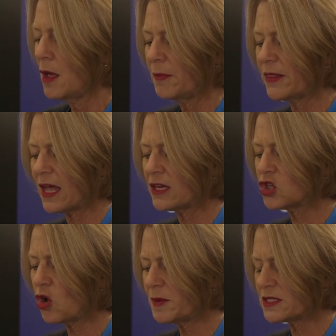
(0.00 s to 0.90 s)
But that
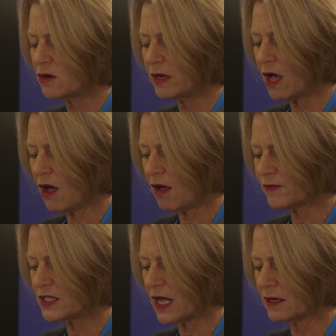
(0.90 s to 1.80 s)
job is only
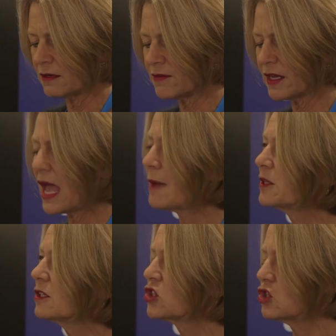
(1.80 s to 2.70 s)
half done. The
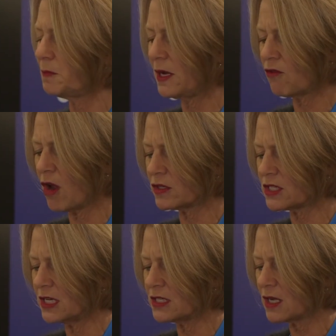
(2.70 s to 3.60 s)
capital should be
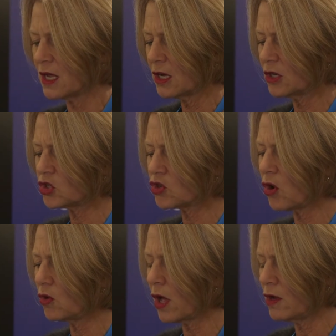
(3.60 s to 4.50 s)
granted
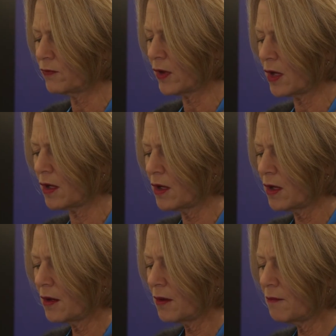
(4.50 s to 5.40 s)
control over
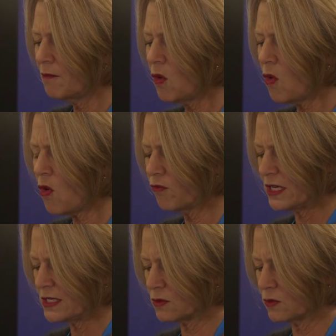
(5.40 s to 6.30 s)
more
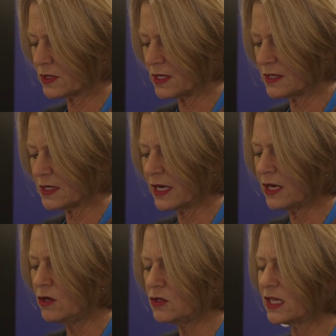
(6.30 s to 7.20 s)
resources,
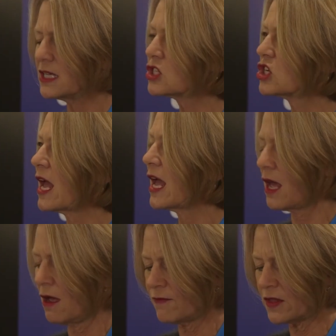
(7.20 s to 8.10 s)
including its
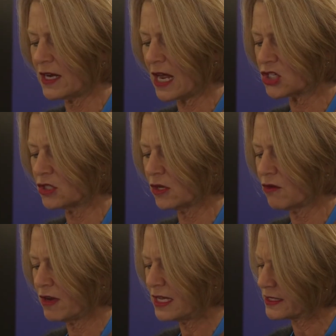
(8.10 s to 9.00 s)
share of the National
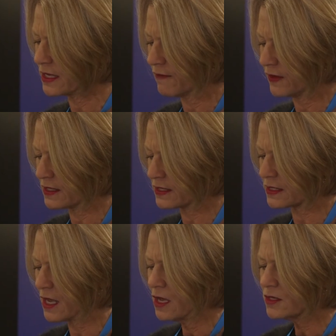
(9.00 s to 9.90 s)
Career
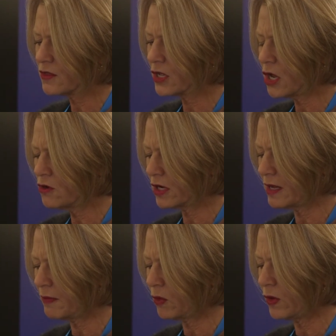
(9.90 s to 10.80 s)
Service, so that local
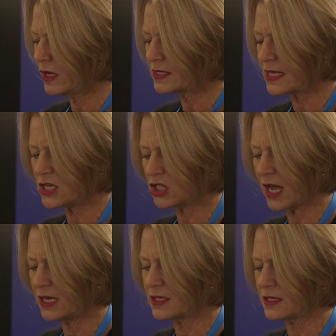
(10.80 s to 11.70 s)
employers,
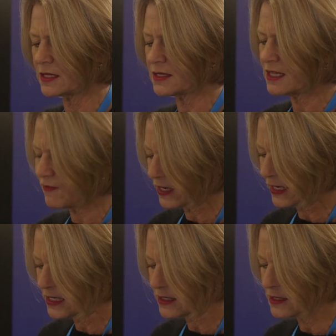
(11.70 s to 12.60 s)
educators and civic
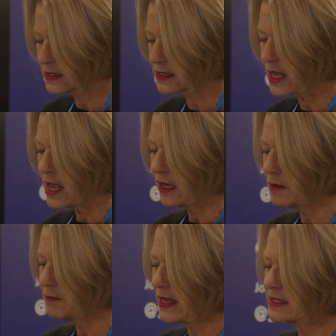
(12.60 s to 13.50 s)
leaders
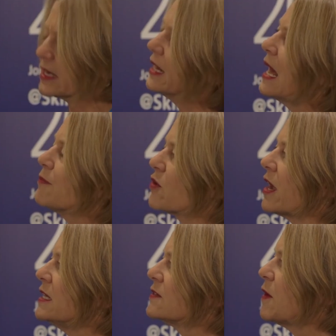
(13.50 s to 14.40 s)
can better
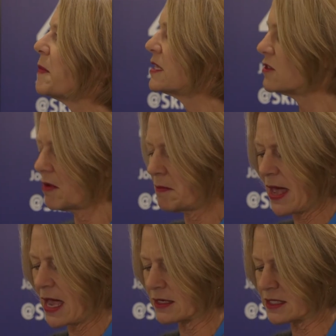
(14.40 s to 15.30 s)
collaborate for better
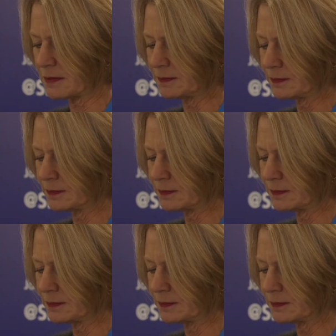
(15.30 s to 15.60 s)
impact.